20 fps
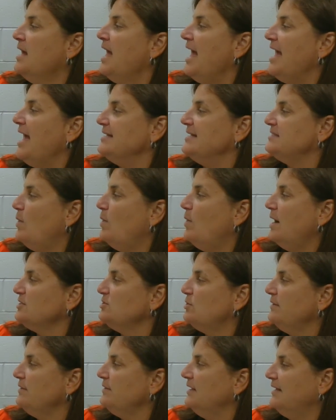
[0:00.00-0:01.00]
As he walked
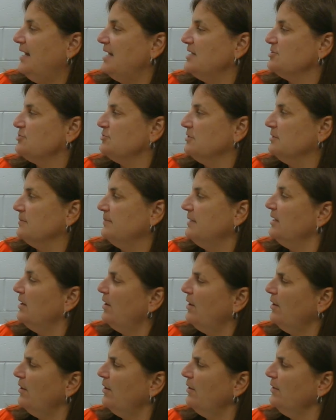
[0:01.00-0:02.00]
toward the classroom,
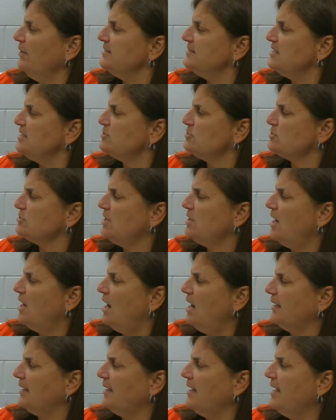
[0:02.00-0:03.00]
he heard his teacher
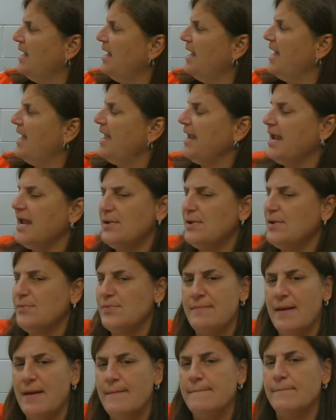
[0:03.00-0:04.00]
talking. And
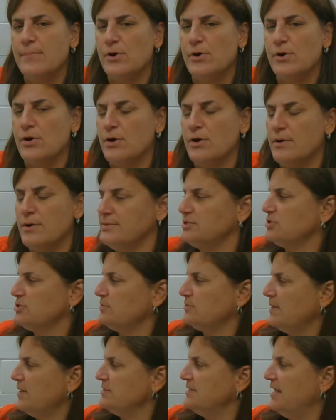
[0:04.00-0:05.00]
remember, Mr.
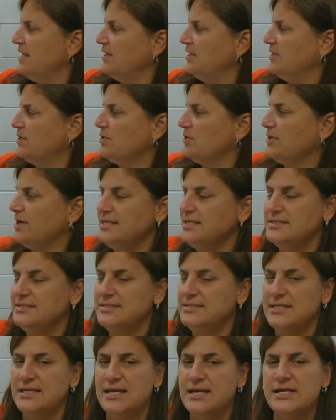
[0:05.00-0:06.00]
Winker said,
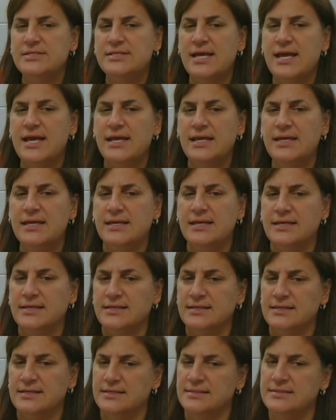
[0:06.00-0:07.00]
Crazy Hair Day
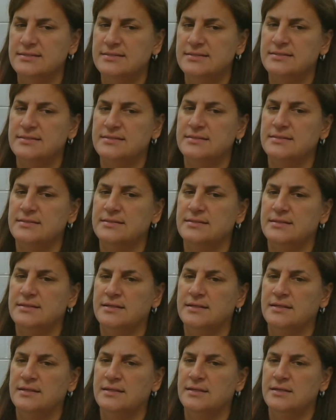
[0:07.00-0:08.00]
is...
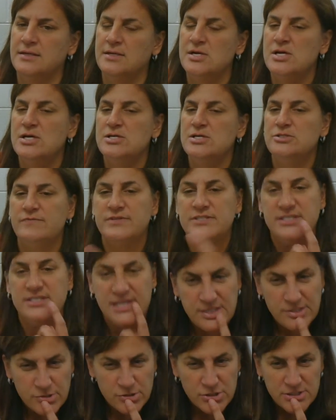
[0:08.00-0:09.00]
So if his
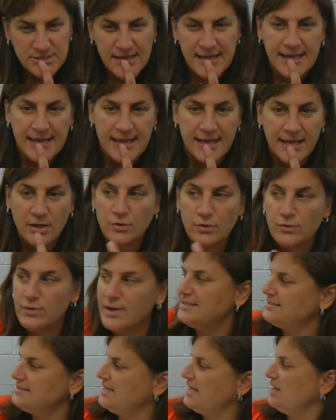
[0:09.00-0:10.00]
teacher's saying
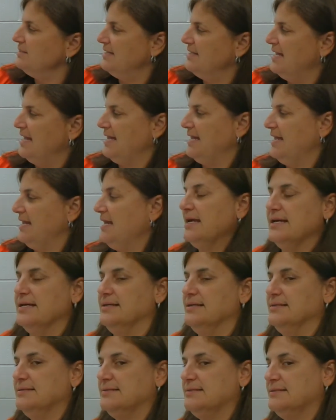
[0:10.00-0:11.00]
Crazy Hair Day
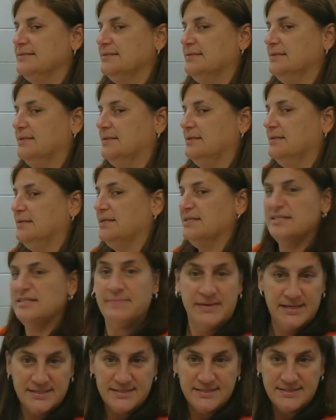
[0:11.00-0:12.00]
is, does it
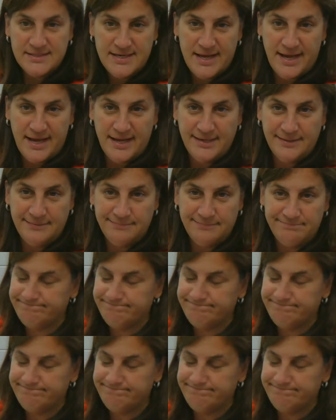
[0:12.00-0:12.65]
mean it's today?